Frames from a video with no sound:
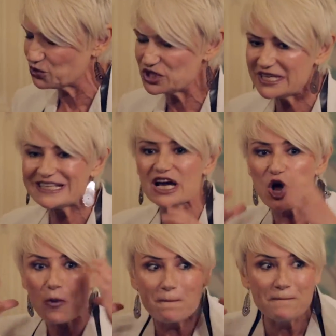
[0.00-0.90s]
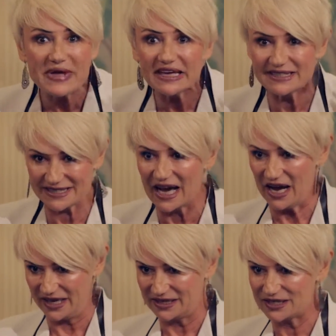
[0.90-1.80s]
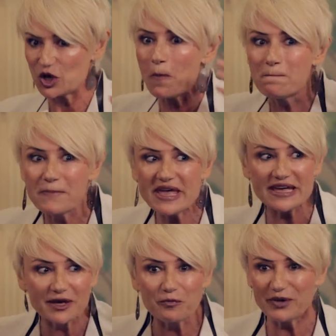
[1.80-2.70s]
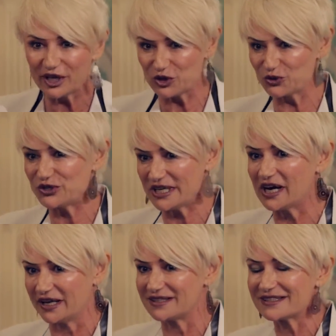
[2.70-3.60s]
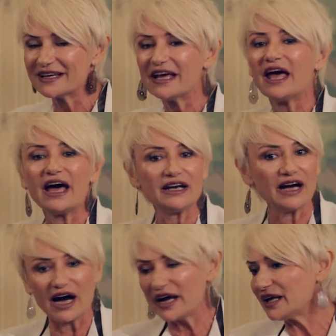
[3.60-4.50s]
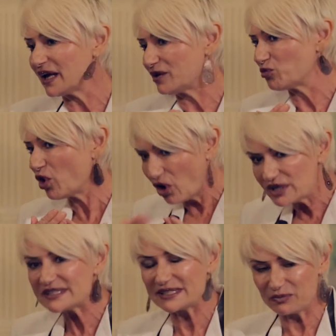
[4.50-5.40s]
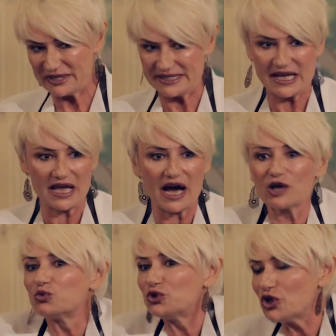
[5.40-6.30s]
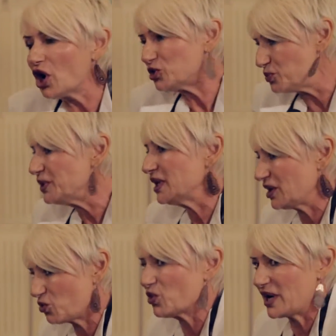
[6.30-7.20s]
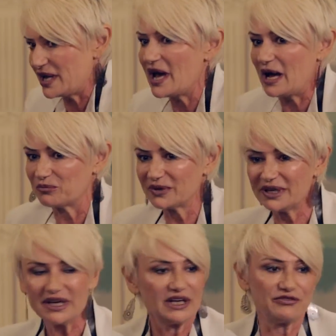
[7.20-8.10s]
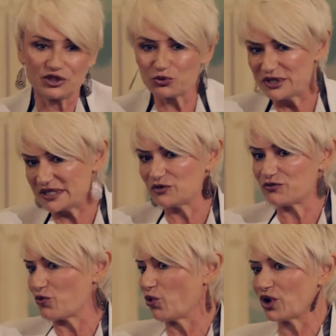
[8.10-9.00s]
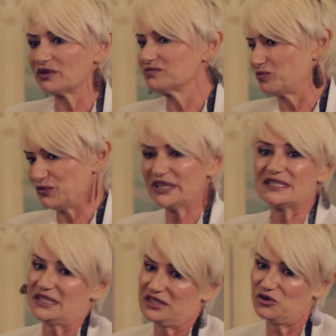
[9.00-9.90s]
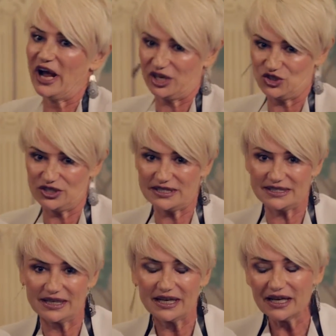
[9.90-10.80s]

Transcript: to think big science, big, big new science. And I honestly must say, I would not be who I am if it wasn't for these interactions.